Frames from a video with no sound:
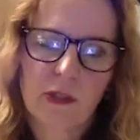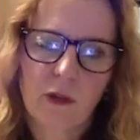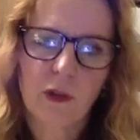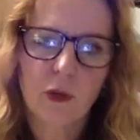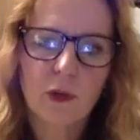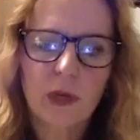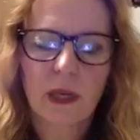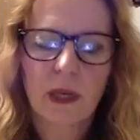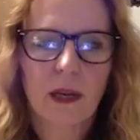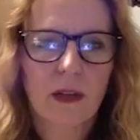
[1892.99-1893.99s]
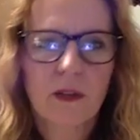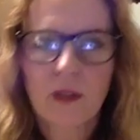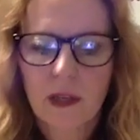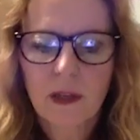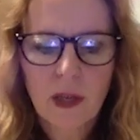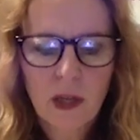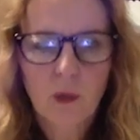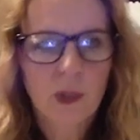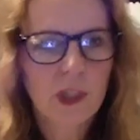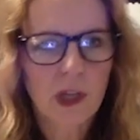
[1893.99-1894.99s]
So if you need anything,
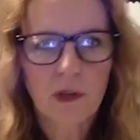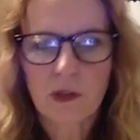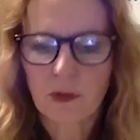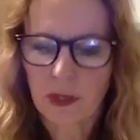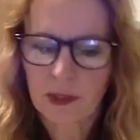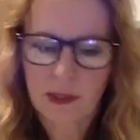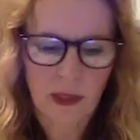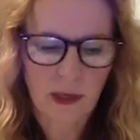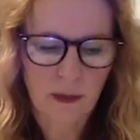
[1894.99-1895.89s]
reach out to us.